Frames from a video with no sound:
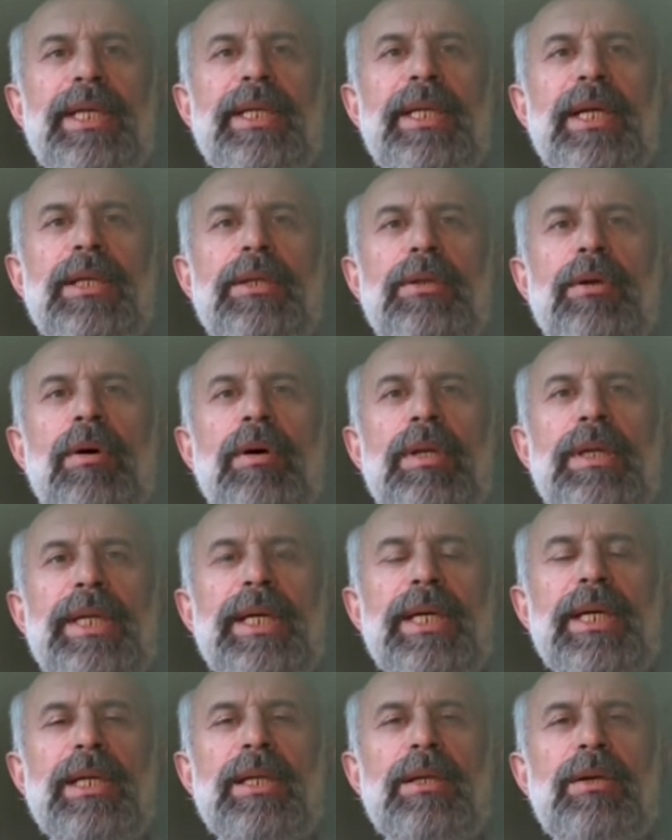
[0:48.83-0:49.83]
in a
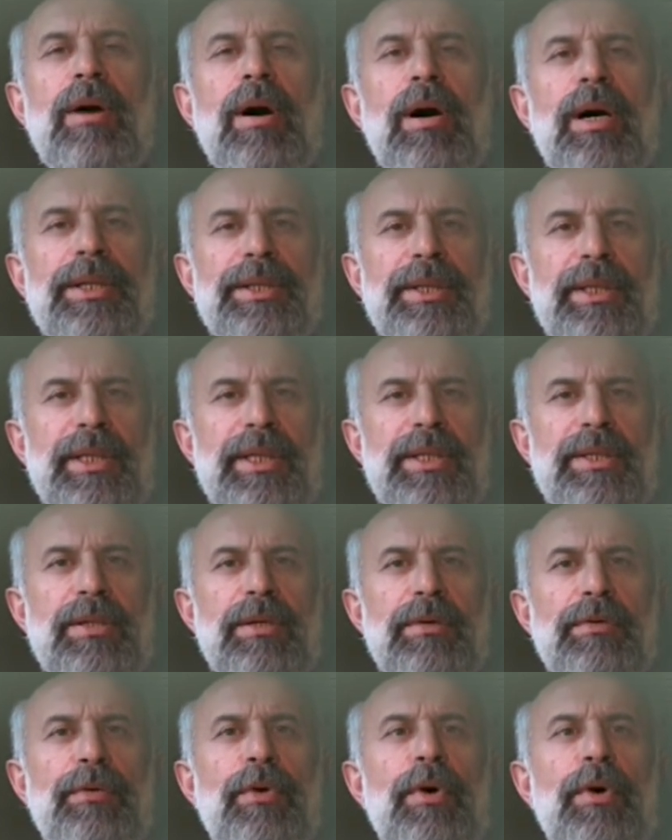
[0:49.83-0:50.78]
non-legal context.